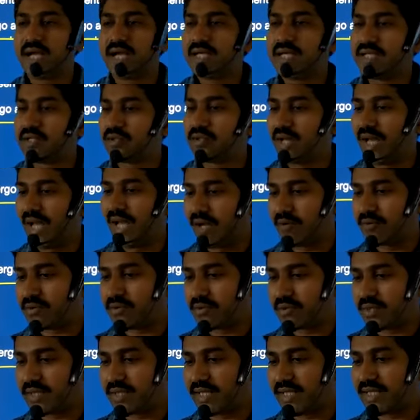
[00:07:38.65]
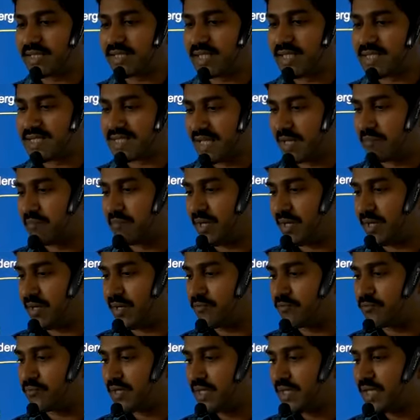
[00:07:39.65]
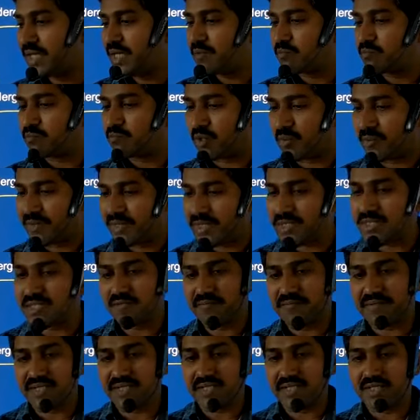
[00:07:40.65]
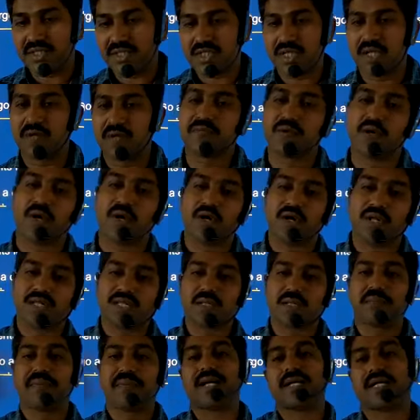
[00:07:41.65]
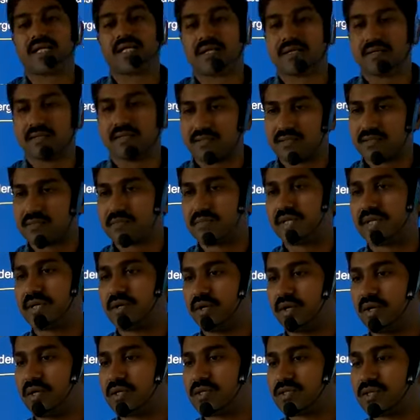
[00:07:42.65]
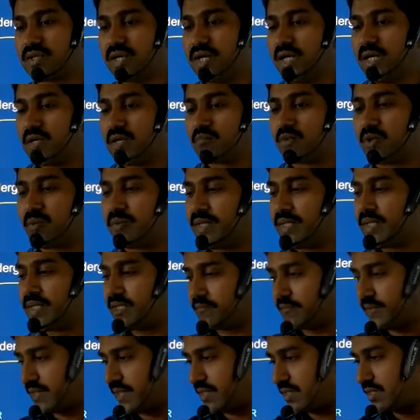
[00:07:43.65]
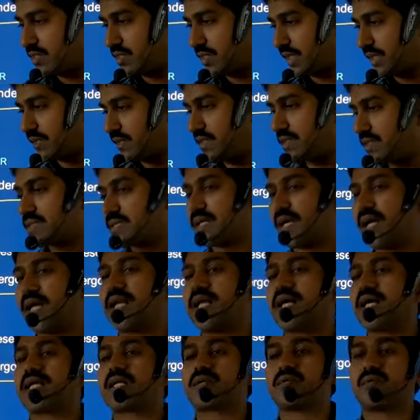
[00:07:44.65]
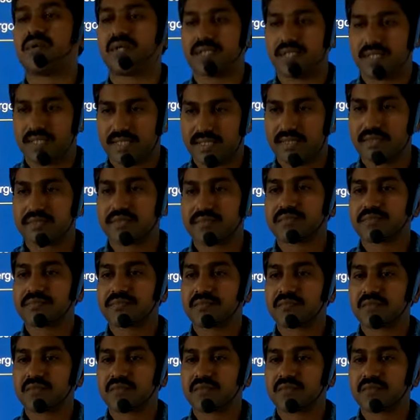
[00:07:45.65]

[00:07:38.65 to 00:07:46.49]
and you have to take the sum of moments of inertia for all the particles, because moment of inertia is just scalar quantity.